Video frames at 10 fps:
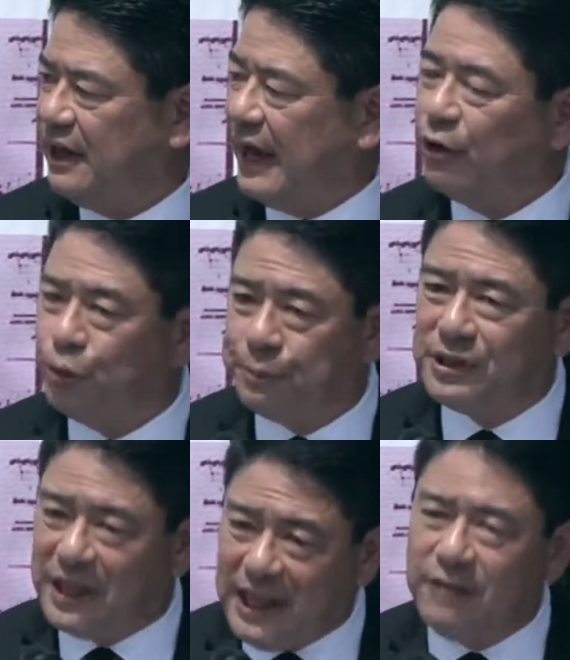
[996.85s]
and who
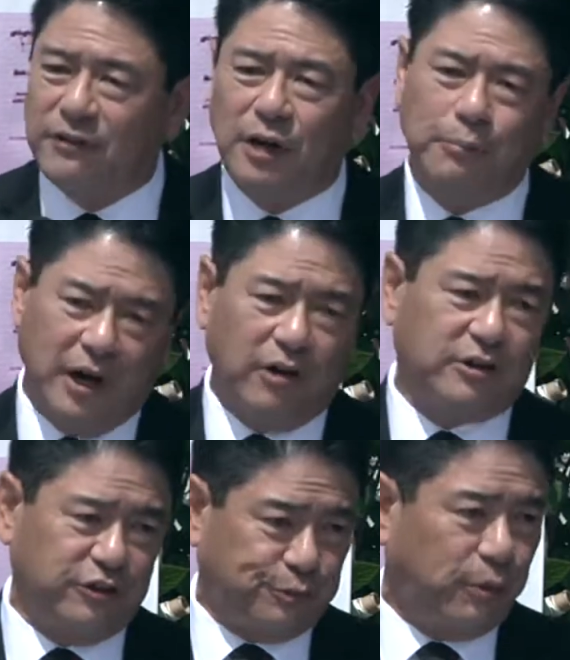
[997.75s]
believe in
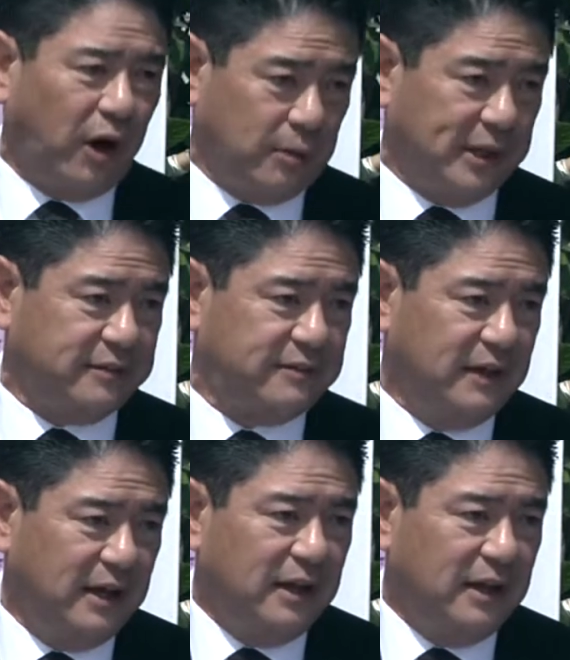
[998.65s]
America's promise,